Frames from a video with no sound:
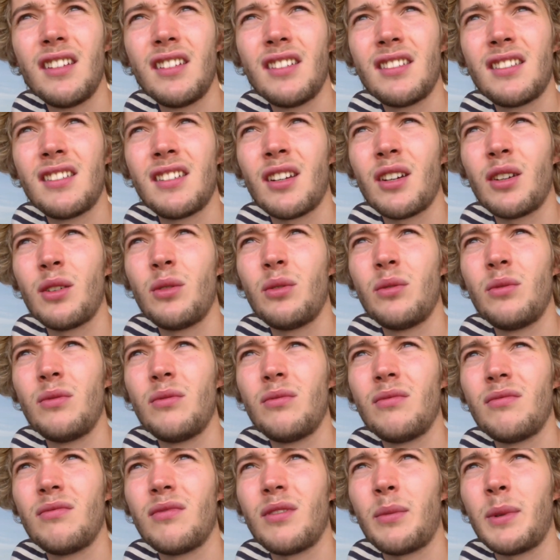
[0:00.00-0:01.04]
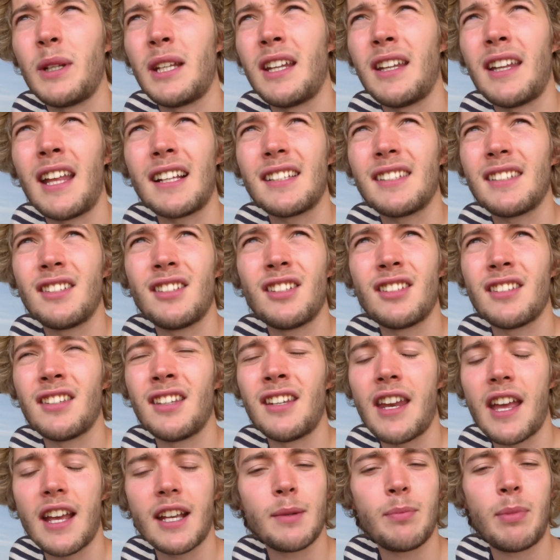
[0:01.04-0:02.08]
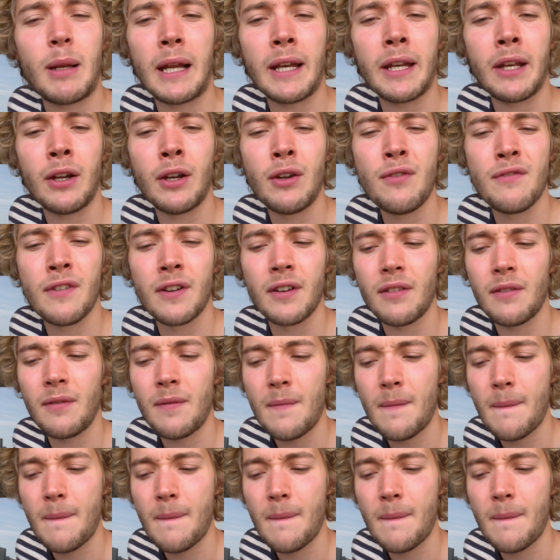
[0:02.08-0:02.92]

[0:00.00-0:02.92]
So, I mean, and that's just the next planet over.